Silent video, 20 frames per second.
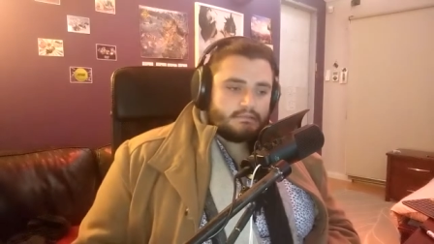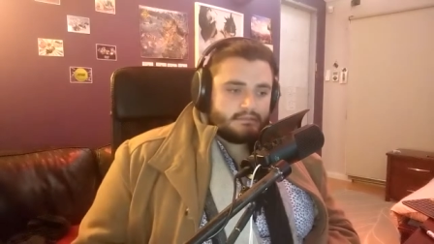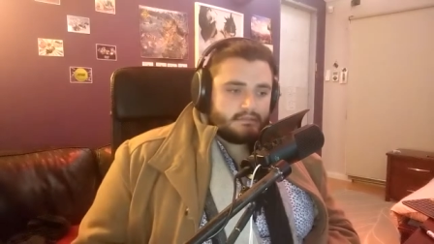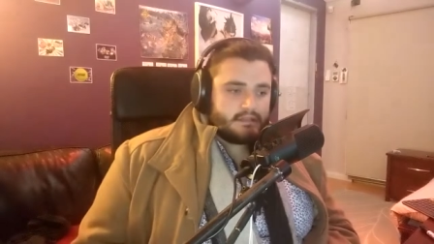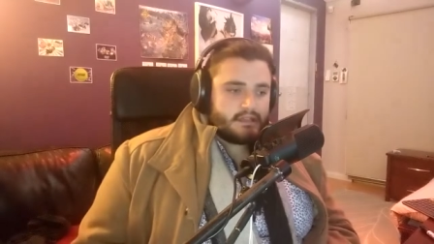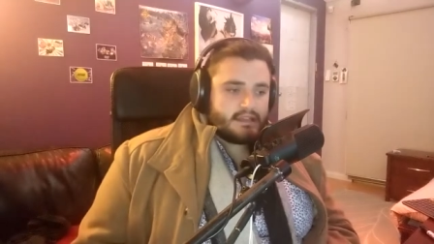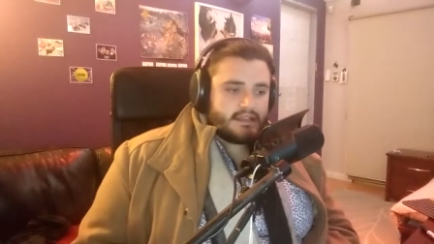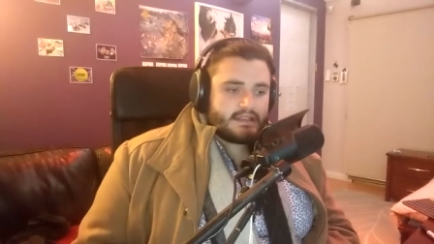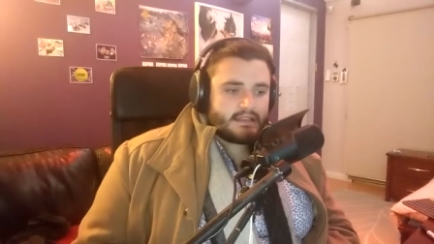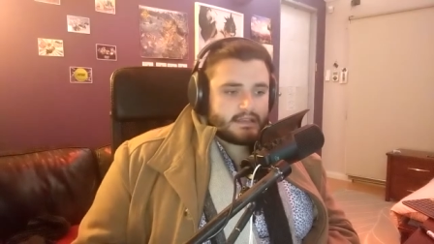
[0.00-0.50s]

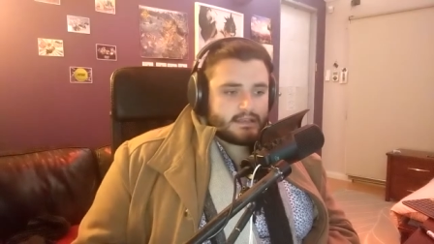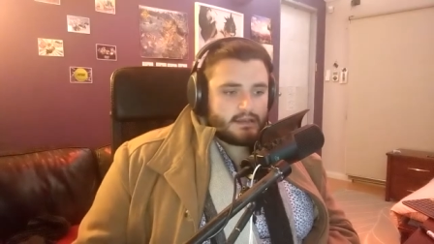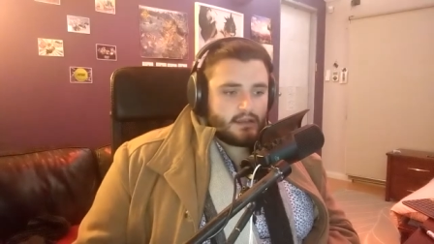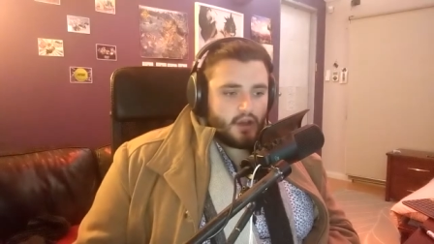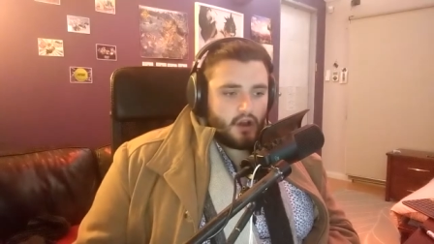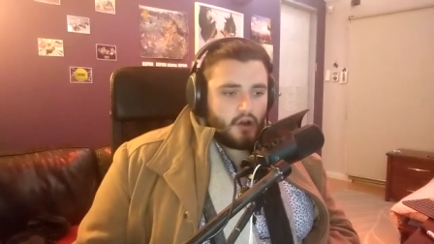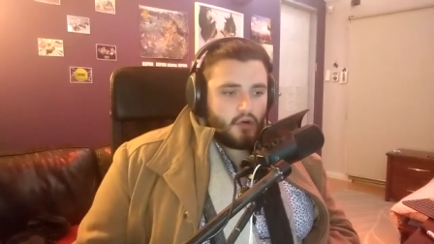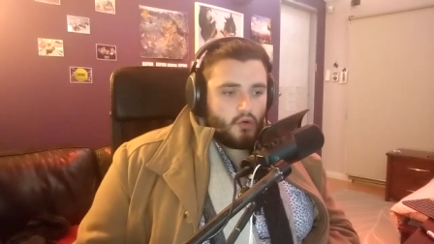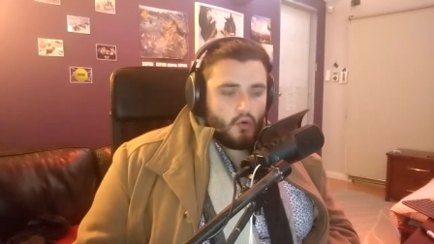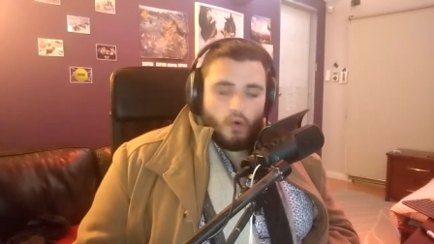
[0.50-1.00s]
as
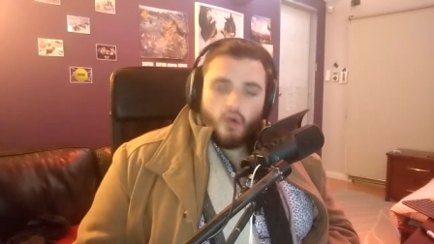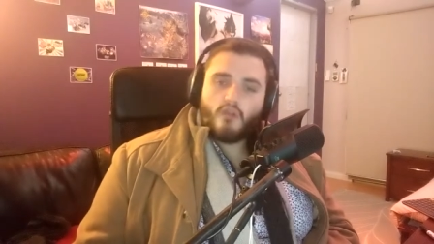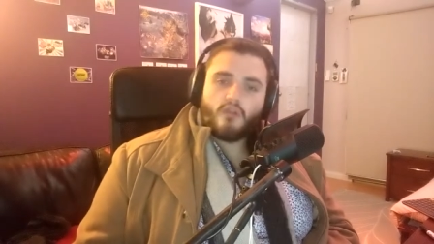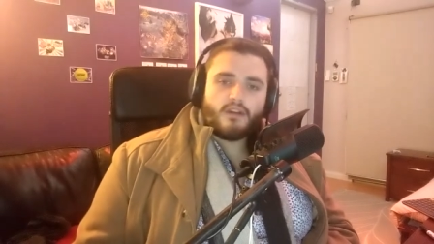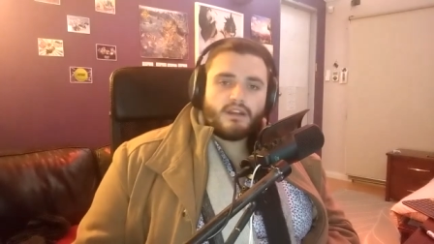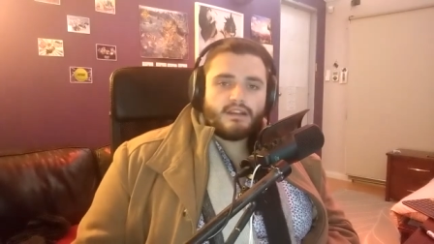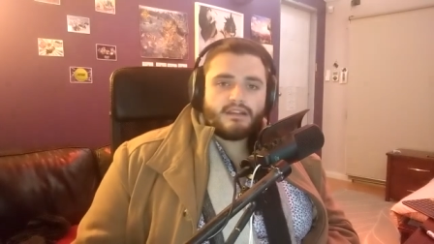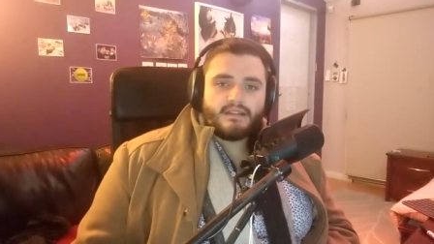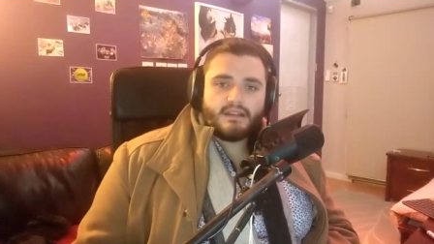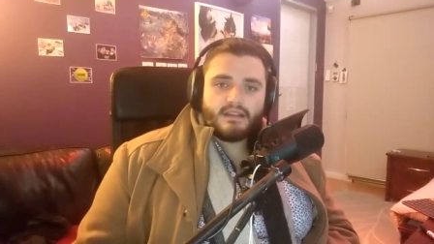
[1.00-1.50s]

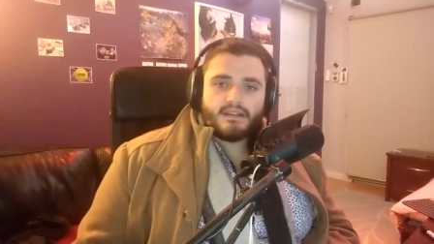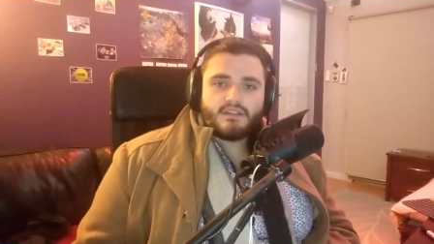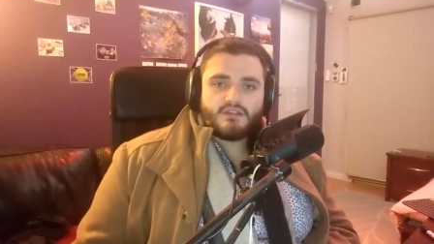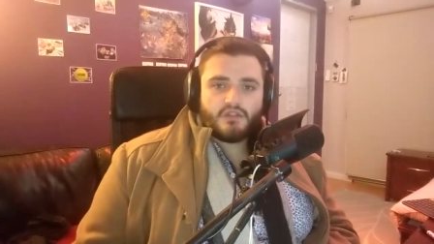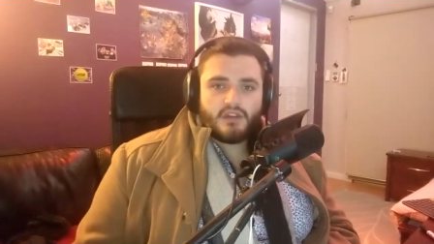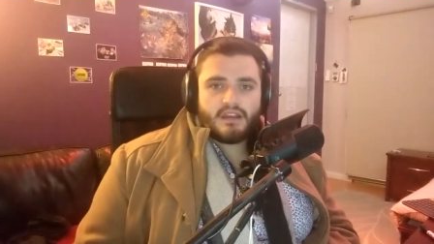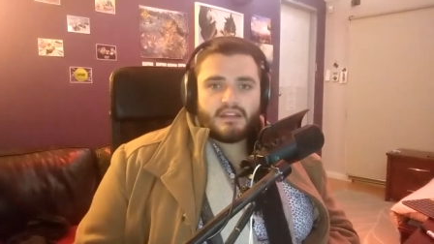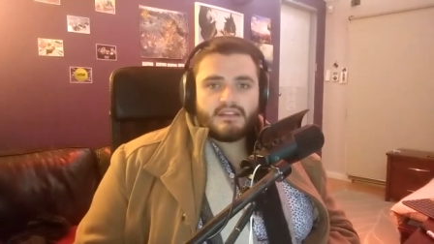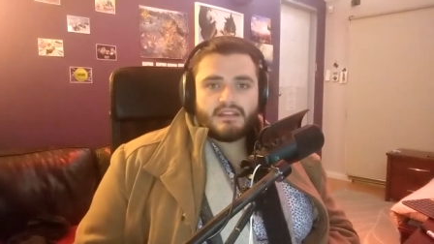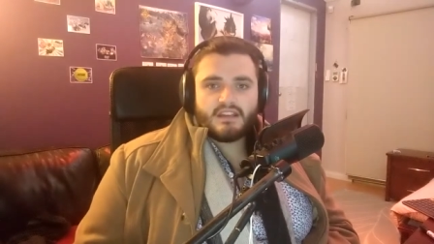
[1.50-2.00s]
awkward as this
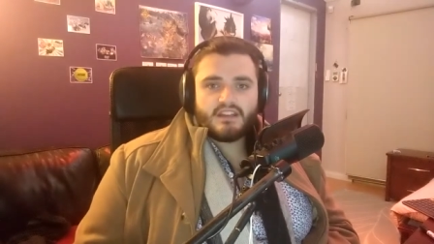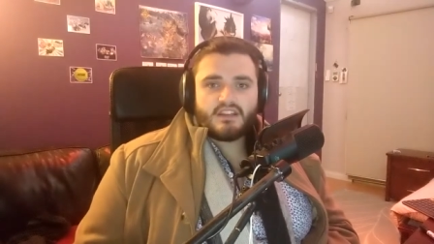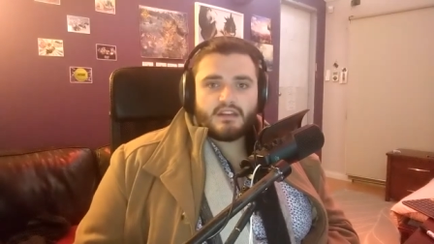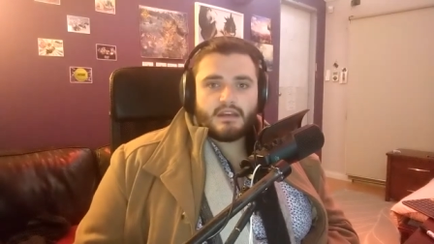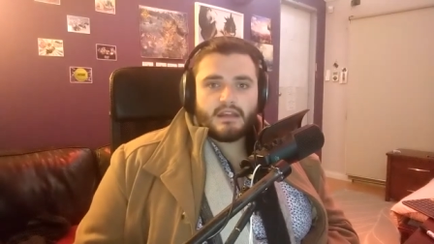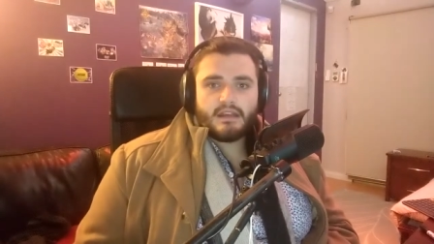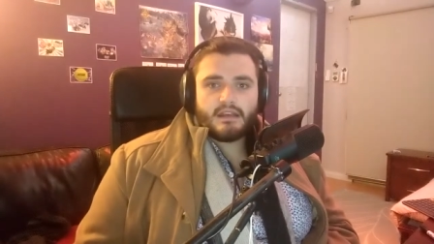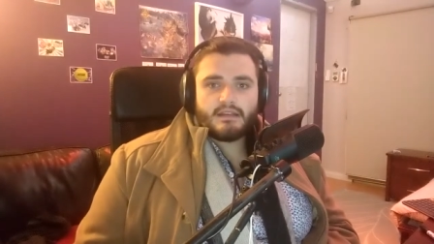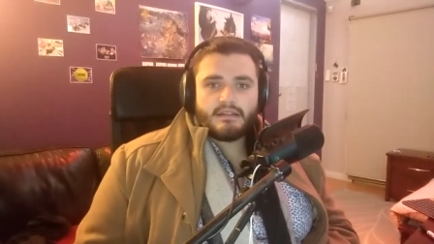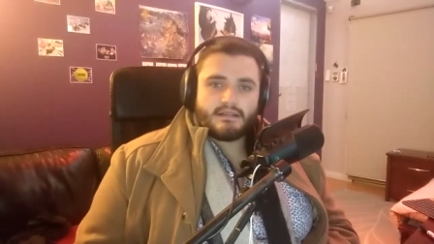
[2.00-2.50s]

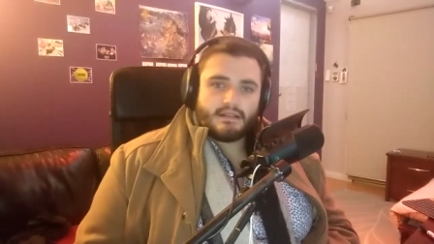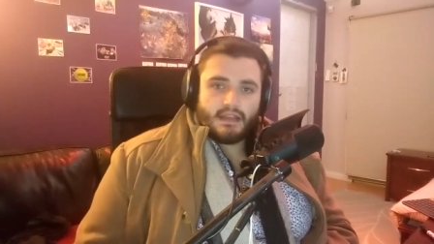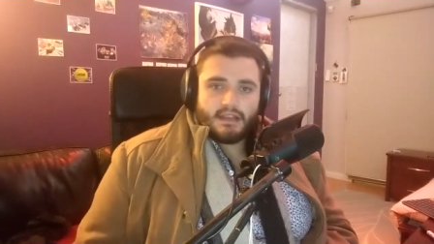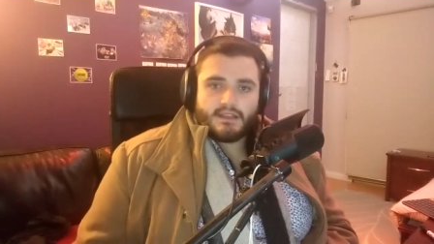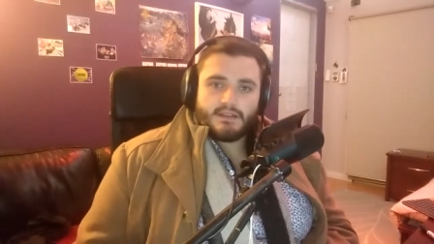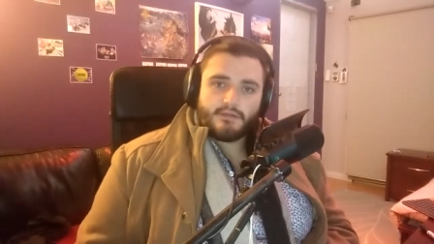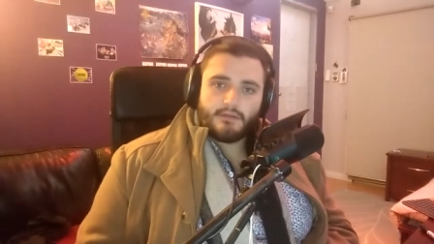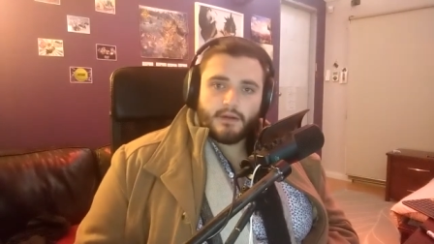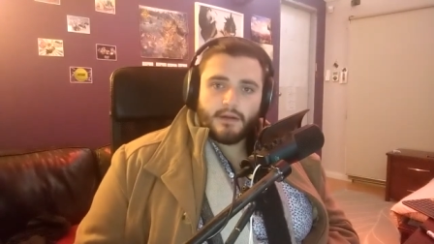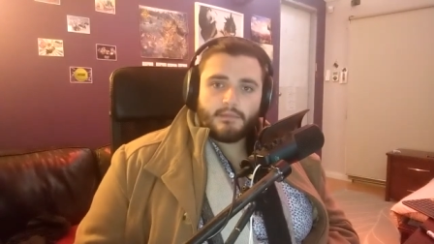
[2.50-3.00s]
transition is,
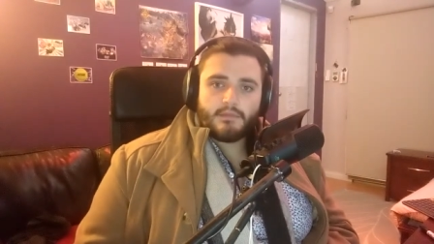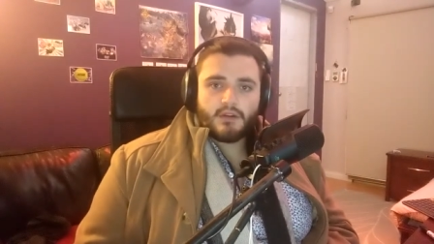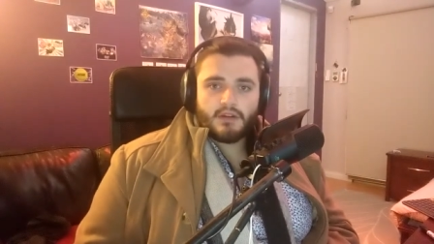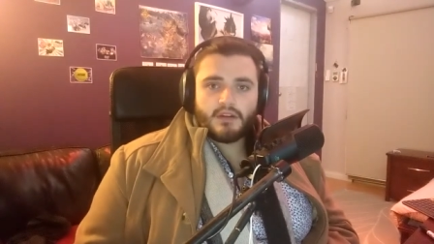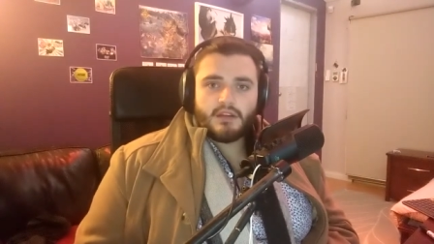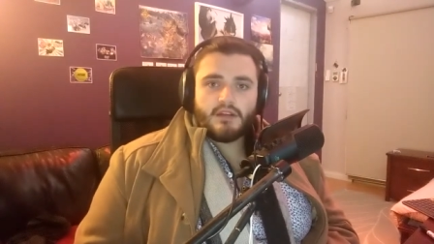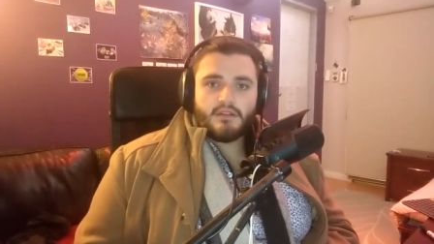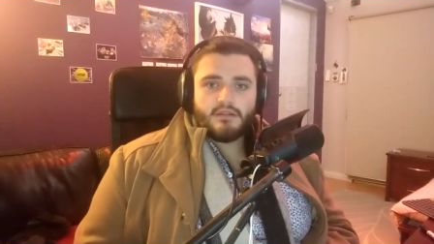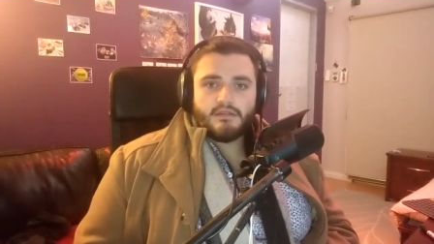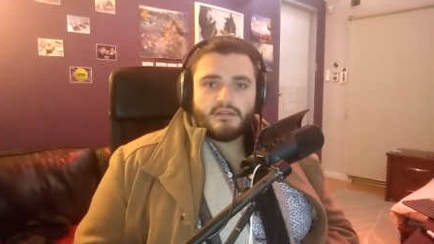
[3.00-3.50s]
that's what I'm going
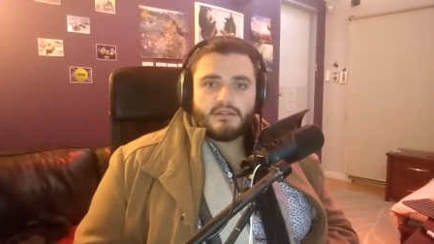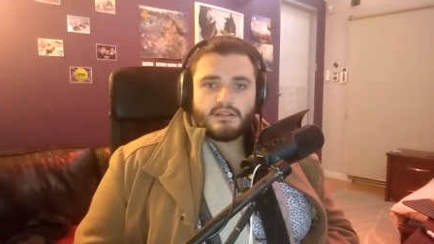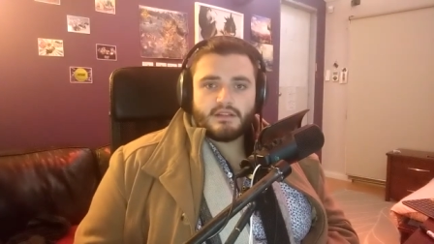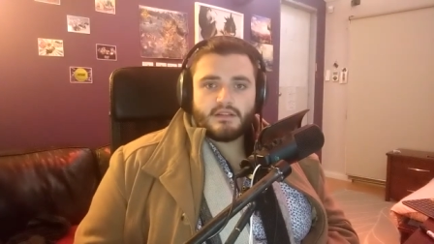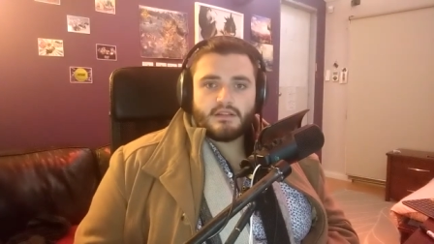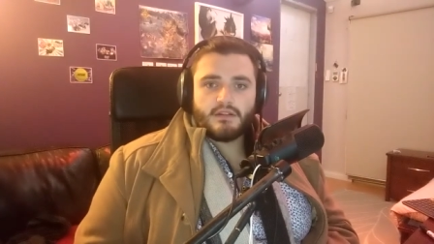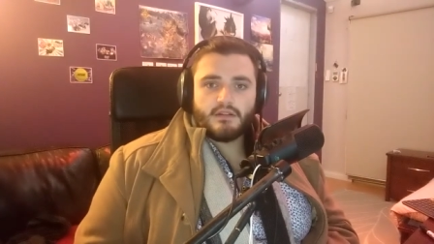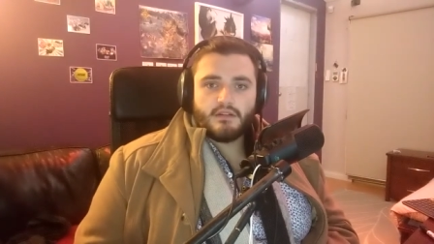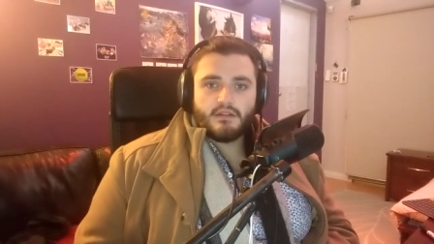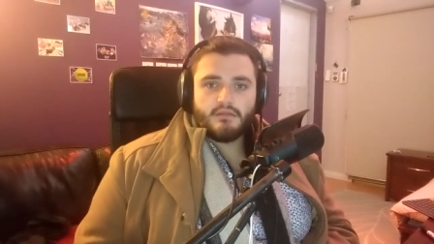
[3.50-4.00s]
to
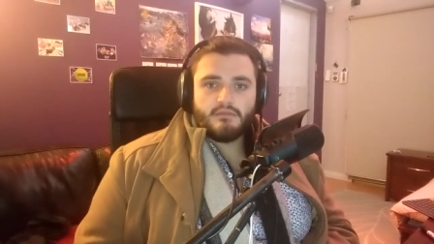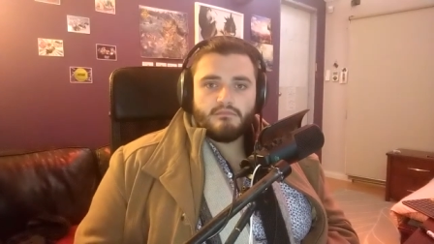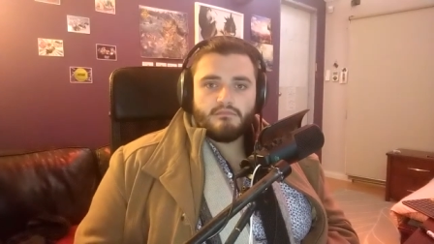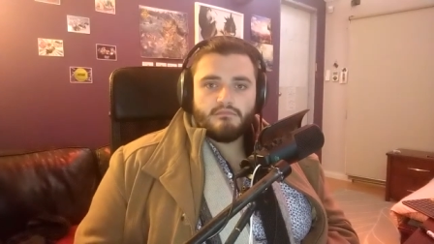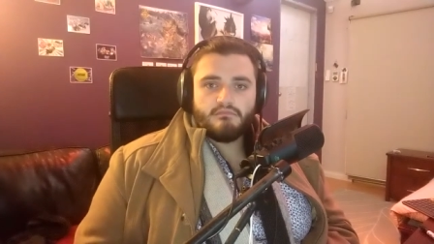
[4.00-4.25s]
use to